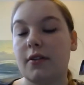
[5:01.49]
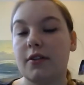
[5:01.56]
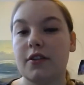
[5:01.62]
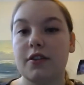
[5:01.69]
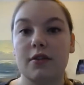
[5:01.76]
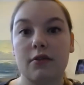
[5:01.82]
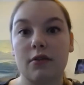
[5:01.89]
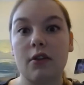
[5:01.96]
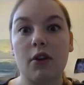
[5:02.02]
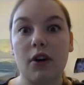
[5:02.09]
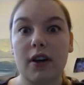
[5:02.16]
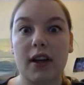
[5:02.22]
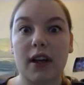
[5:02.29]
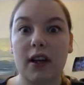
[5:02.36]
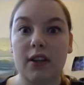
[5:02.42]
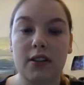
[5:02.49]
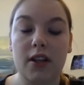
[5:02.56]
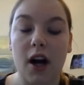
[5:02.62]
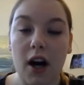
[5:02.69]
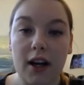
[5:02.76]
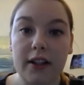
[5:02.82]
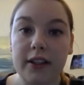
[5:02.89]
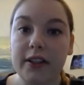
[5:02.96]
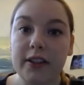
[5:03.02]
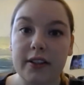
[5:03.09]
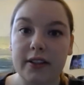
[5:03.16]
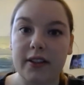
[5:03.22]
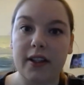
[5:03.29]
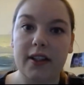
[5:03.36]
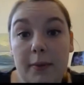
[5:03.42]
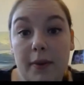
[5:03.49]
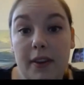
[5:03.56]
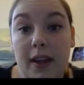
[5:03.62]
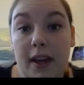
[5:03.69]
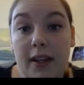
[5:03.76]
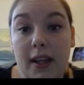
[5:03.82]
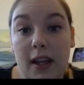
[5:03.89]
just looking and gawking and like about that.